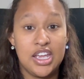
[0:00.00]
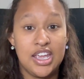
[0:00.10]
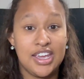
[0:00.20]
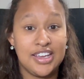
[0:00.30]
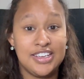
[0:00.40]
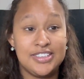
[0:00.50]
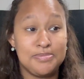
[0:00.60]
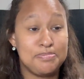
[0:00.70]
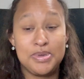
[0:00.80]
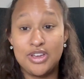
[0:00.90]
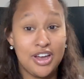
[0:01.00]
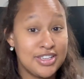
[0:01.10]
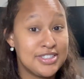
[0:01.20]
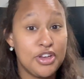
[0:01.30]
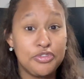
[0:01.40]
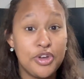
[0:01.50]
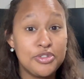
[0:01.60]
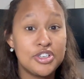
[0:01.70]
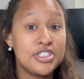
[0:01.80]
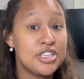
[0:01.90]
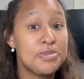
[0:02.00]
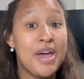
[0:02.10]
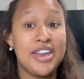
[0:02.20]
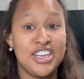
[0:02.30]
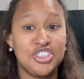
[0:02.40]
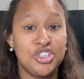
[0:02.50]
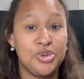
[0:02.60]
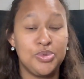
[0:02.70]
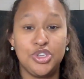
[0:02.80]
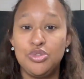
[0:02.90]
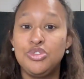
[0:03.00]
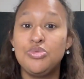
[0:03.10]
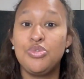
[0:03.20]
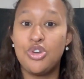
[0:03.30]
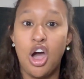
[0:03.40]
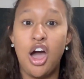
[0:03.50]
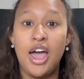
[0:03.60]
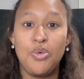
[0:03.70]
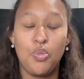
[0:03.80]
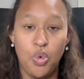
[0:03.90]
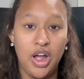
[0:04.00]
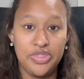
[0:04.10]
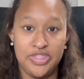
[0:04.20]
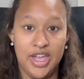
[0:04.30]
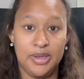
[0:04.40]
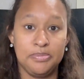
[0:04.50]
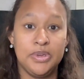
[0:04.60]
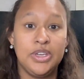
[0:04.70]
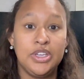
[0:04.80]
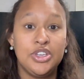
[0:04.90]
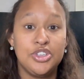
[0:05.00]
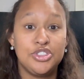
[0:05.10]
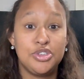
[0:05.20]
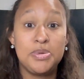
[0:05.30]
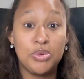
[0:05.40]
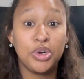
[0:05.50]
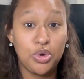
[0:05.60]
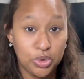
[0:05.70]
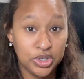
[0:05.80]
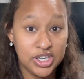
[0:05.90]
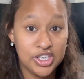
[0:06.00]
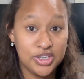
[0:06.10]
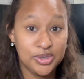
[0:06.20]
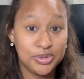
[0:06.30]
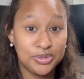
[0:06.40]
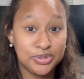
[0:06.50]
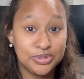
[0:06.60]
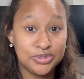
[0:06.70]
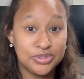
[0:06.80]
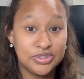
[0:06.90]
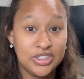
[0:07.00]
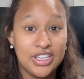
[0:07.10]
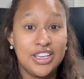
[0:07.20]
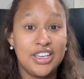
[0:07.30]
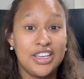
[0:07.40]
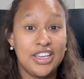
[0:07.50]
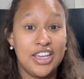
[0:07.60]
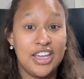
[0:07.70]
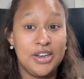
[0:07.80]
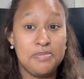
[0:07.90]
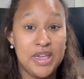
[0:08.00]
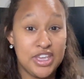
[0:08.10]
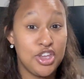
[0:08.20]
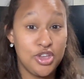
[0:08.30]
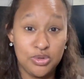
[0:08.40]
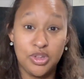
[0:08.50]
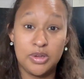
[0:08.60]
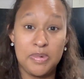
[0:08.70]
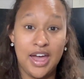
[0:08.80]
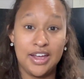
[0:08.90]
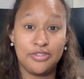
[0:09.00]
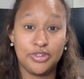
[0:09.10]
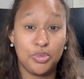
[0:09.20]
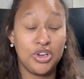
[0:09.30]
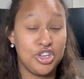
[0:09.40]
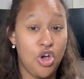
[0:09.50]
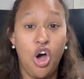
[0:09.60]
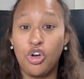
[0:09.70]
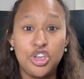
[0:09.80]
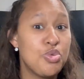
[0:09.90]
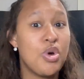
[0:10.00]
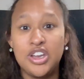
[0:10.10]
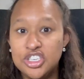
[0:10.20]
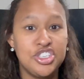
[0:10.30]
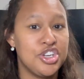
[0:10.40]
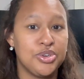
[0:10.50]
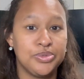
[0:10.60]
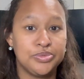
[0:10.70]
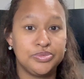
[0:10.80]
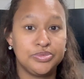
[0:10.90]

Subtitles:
And because cell phones are such a bad issue, you do not want them to be recording you and making you look bad for when all you wanted to do